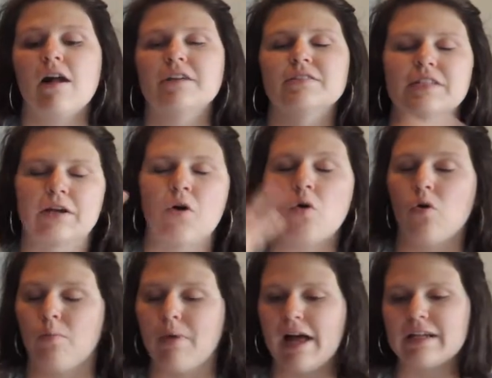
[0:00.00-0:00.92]
and like
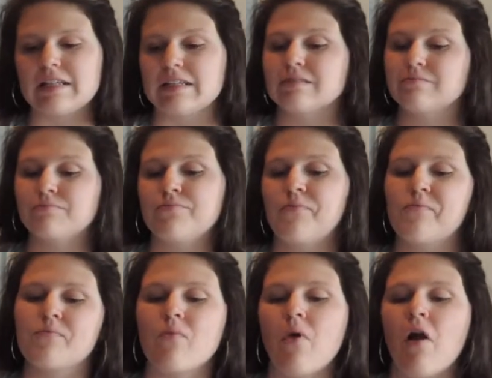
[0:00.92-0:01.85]
whole body.
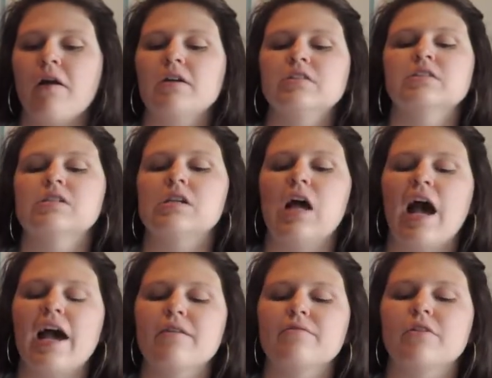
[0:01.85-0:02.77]

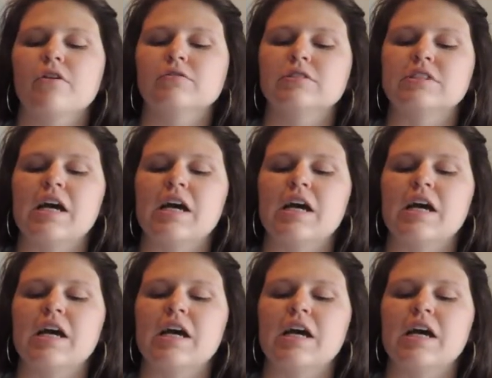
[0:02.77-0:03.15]
I wrote